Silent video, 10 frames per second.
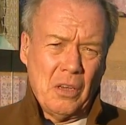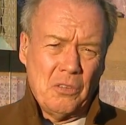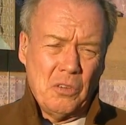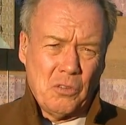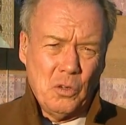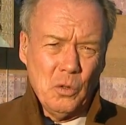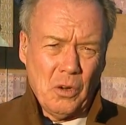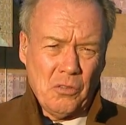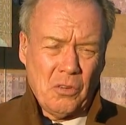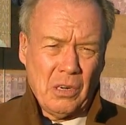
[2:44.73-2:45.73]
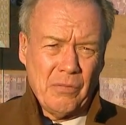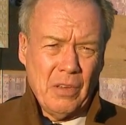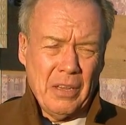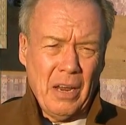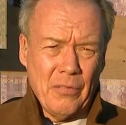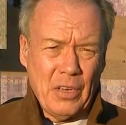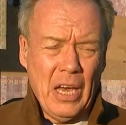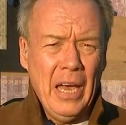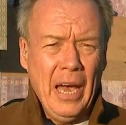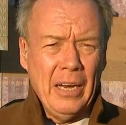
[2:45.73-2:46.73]
says the School District of
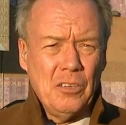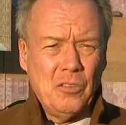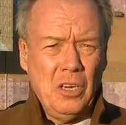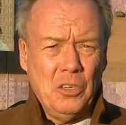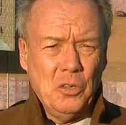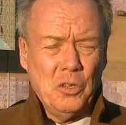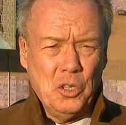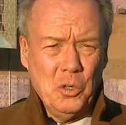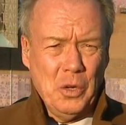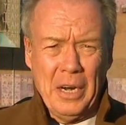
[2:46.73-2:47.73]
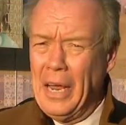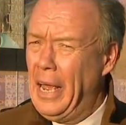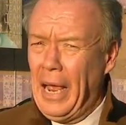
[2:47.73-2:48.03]
Philadelphia and its teachers union.